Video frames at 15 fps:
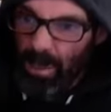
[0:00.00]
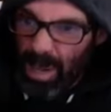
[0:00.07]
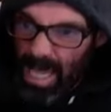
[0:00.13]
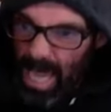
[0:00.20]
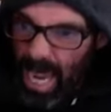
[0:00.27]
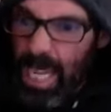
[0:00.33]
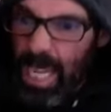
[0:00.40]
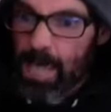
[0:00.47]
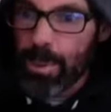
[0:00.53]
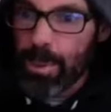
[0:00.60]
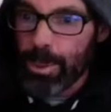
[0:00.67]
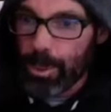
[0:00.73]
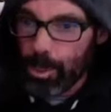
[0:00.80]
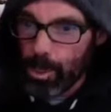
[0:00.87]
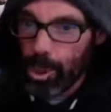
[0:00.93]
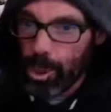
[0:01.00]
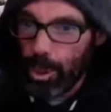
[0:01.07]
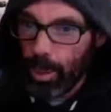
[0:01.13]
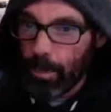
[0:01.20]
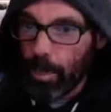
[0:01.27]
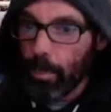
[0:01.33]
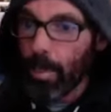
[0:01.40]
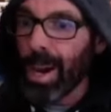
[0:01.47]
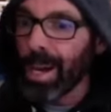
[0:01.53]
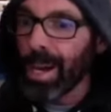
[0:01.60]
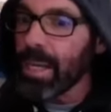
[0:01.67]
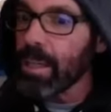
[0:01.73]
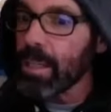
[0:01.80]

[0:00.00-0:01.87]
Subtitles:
engagement through your upper body,